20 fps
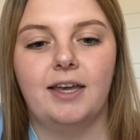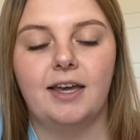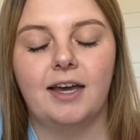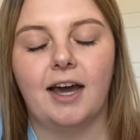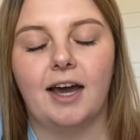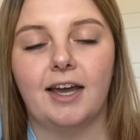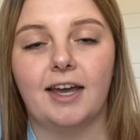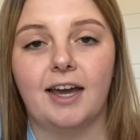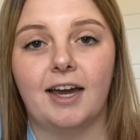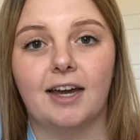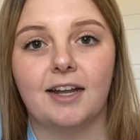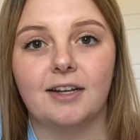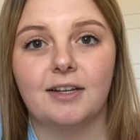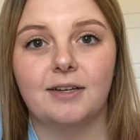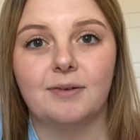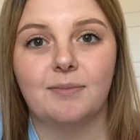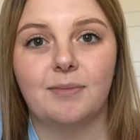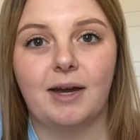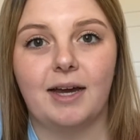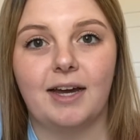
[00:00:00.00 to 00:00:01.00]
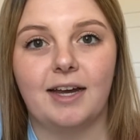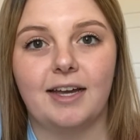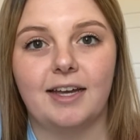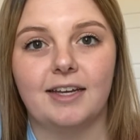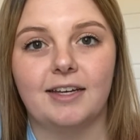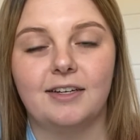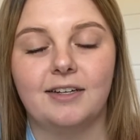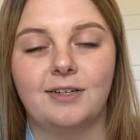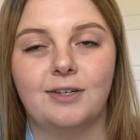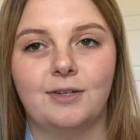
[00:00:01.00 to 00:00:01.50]
I had
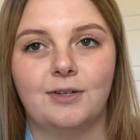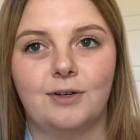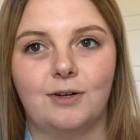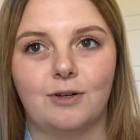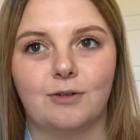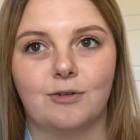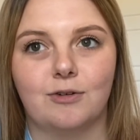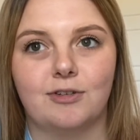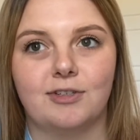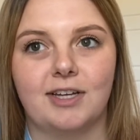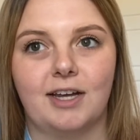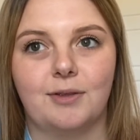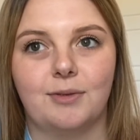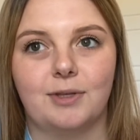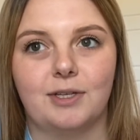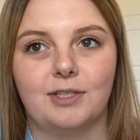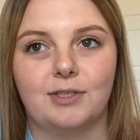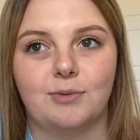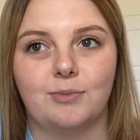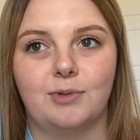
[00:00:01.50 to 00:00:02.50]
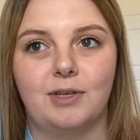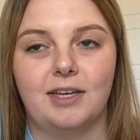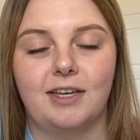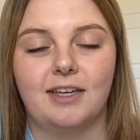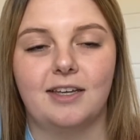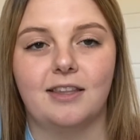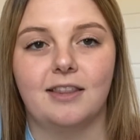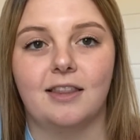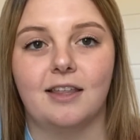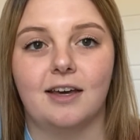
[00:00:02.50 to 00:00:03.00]
my ultrasound this
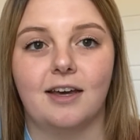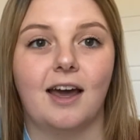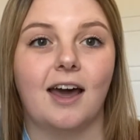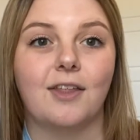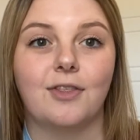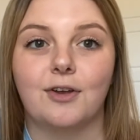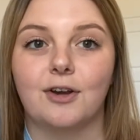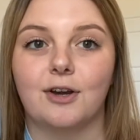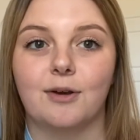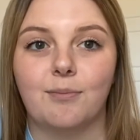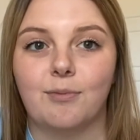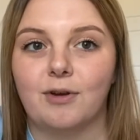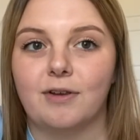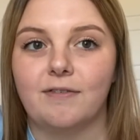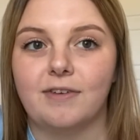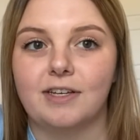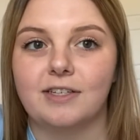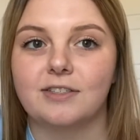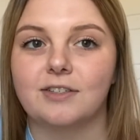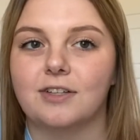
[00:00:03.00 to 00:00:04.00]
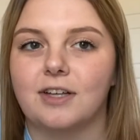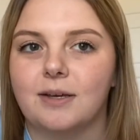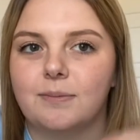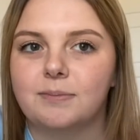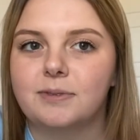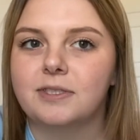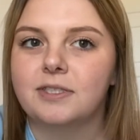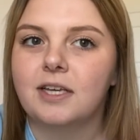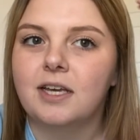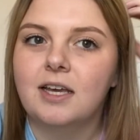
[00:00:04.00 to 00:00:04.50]
week. The other previous
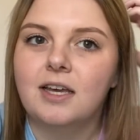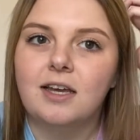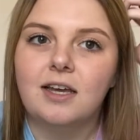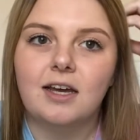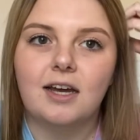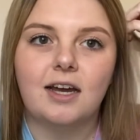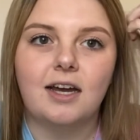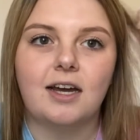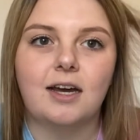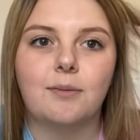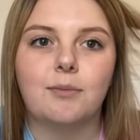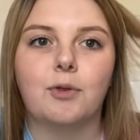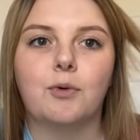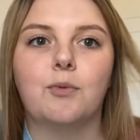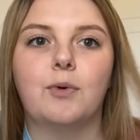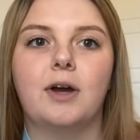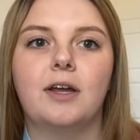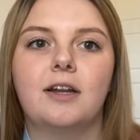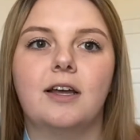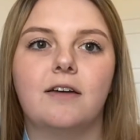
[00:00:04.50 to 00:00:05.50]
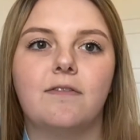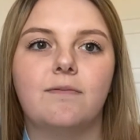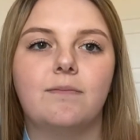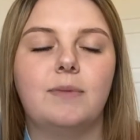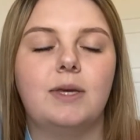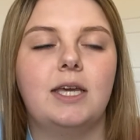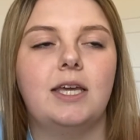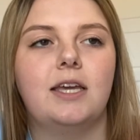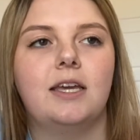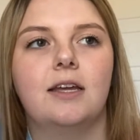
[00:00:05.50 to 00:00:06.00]
clips, um, the one of
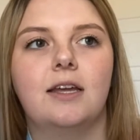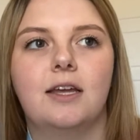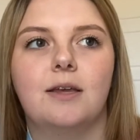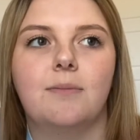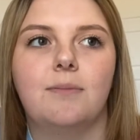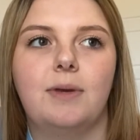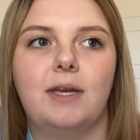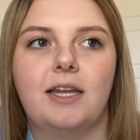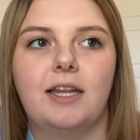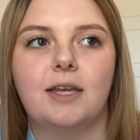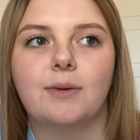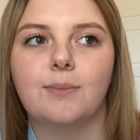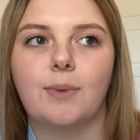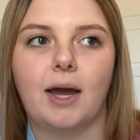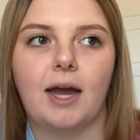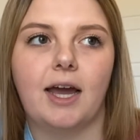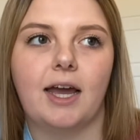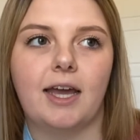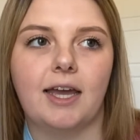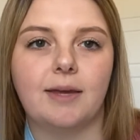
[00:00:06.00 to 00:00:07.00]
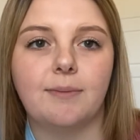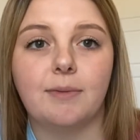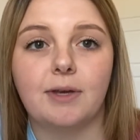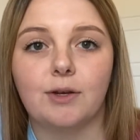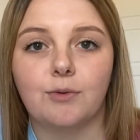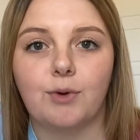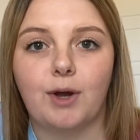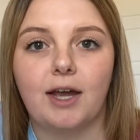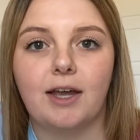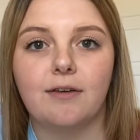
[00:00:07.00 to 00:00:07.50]
me meeting my
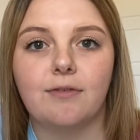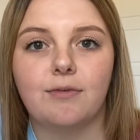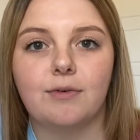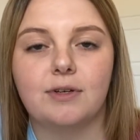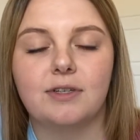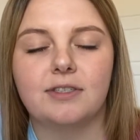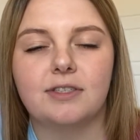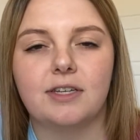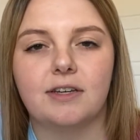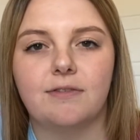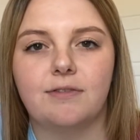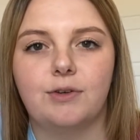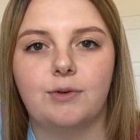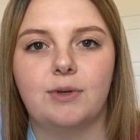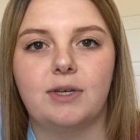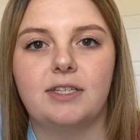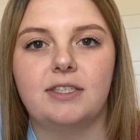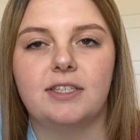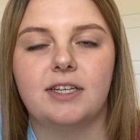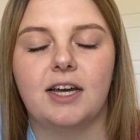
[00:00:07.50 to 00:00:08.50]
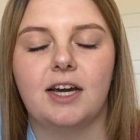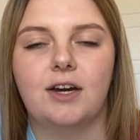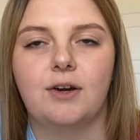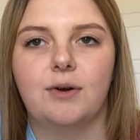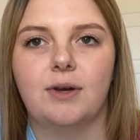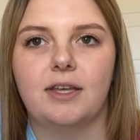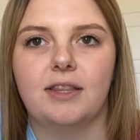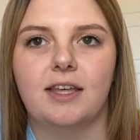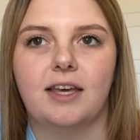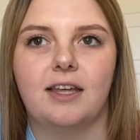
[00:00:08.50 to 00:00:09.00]
midwife was a few weeks ago.
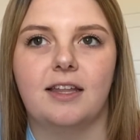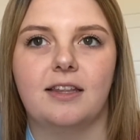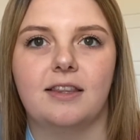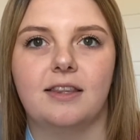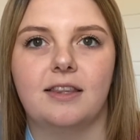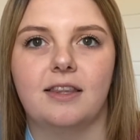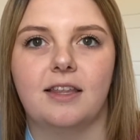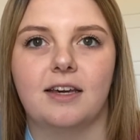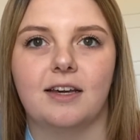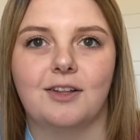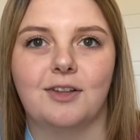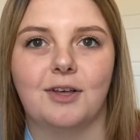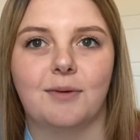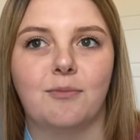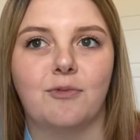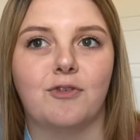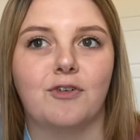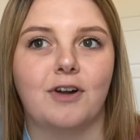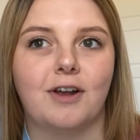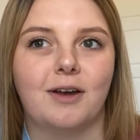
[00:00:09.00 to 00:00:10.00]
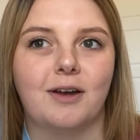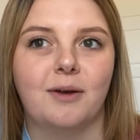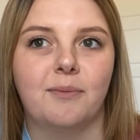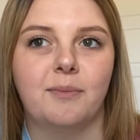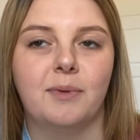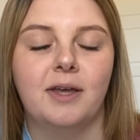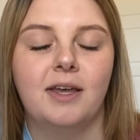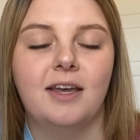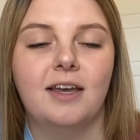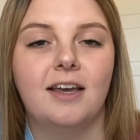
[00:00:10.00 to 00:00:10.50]
And then the clip
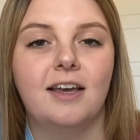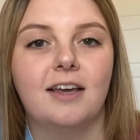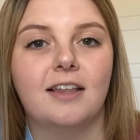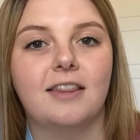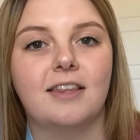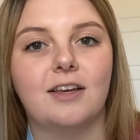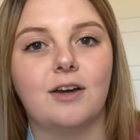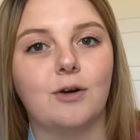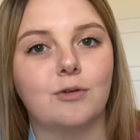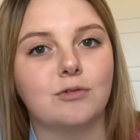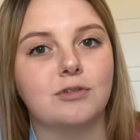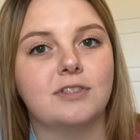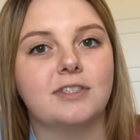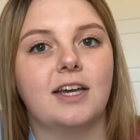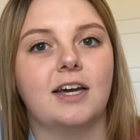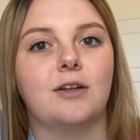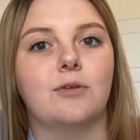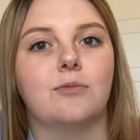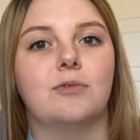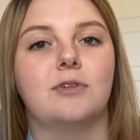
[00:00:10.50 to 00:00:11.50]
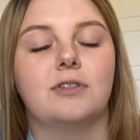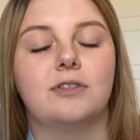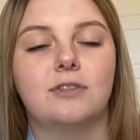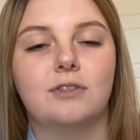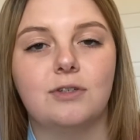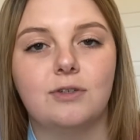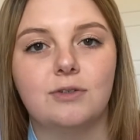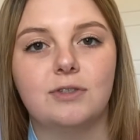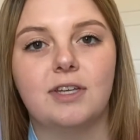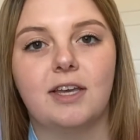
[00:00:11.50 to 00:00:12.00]
from the ultrasound was
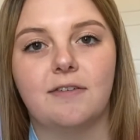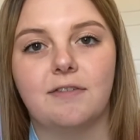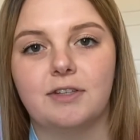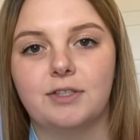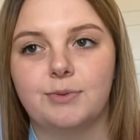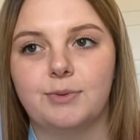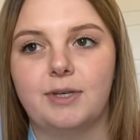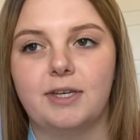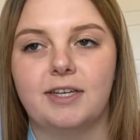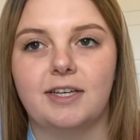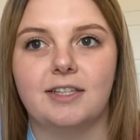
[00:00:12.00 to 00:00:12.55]
Tuesday of this week.